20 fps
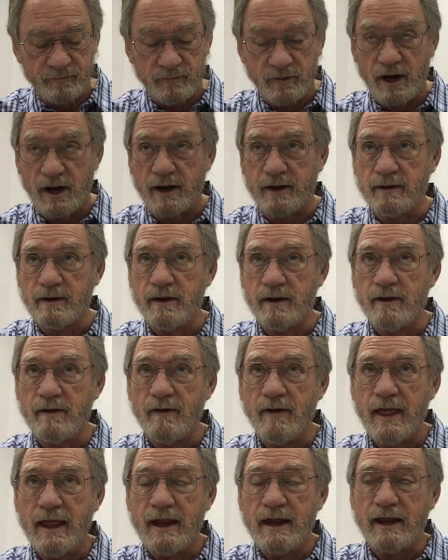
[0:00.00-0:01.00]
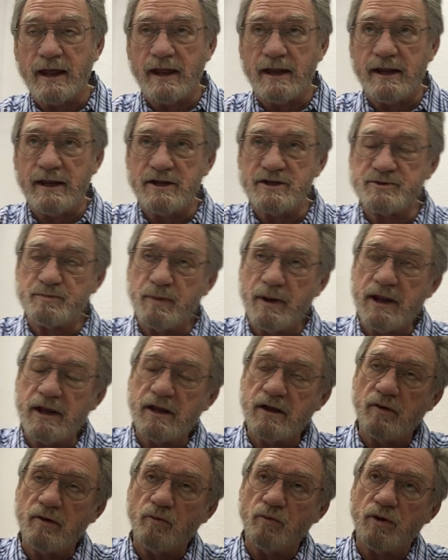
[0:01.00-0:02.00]
right? And he's
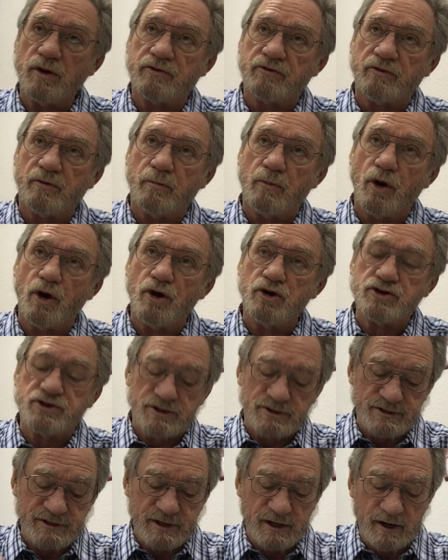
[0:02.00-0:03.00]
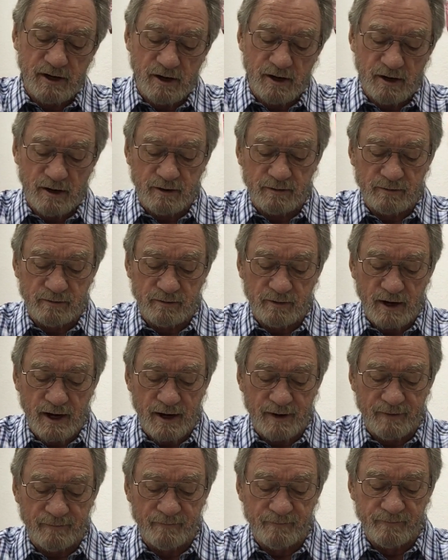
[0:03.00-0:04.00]
speaking with some urgency here,
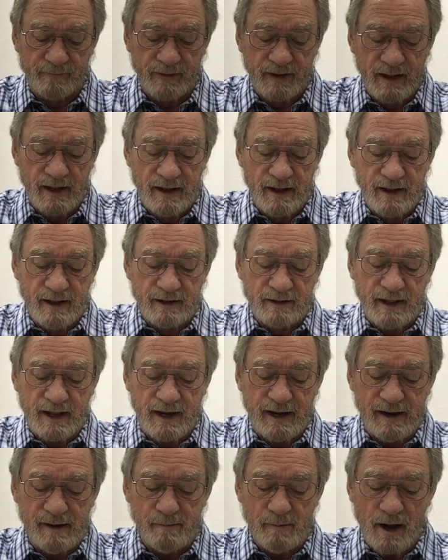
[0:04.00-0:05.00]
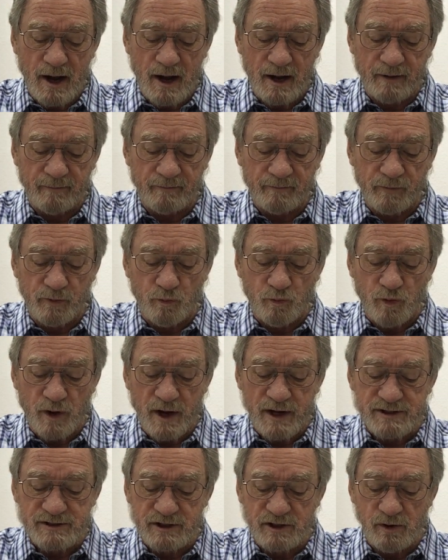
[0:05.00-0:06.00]
right? That he might
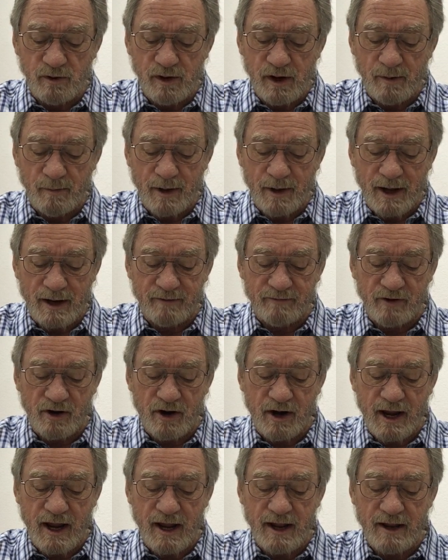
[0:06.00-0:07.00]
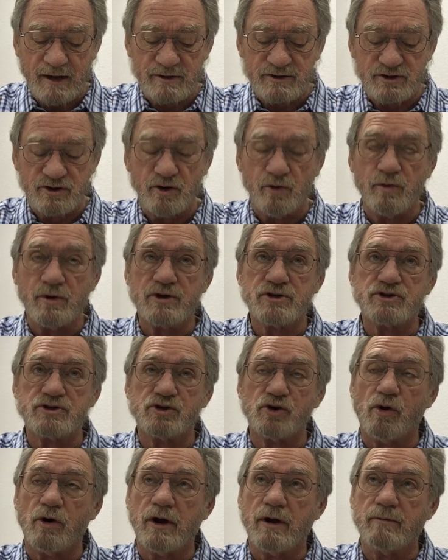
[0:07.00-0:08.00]
rescue him out of their hands to
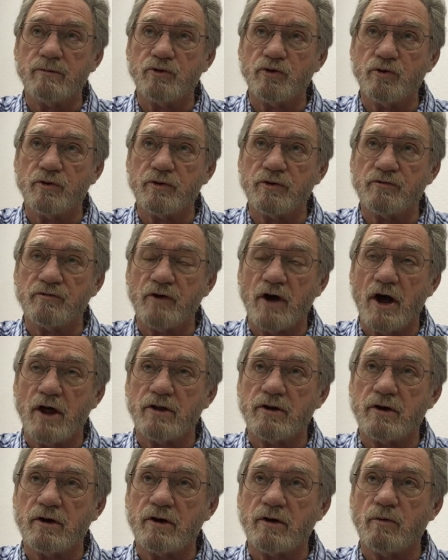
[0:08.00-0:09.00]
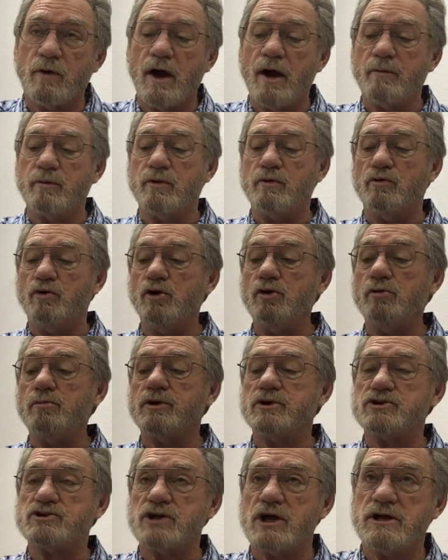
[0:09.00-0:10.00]
restore him to his father. Now, why would
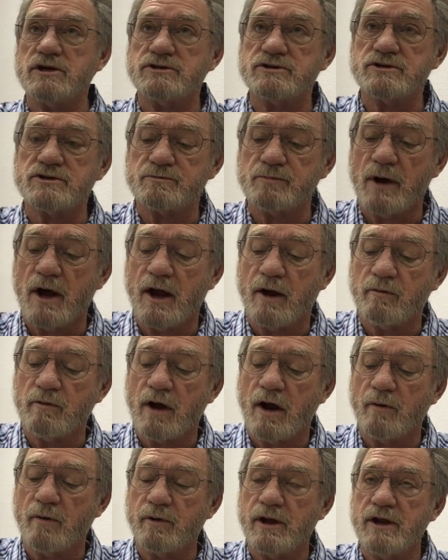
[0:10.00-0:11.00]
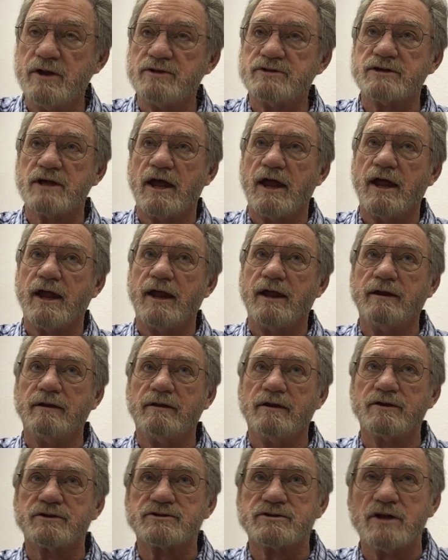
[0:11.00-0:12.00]
Reuben change his mind? Why would he say,
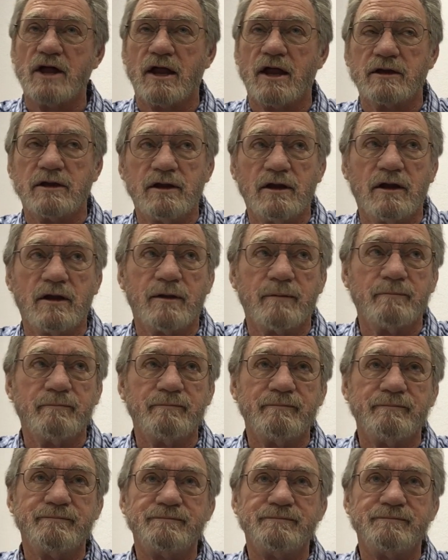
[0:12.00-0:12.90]
let's not kill him?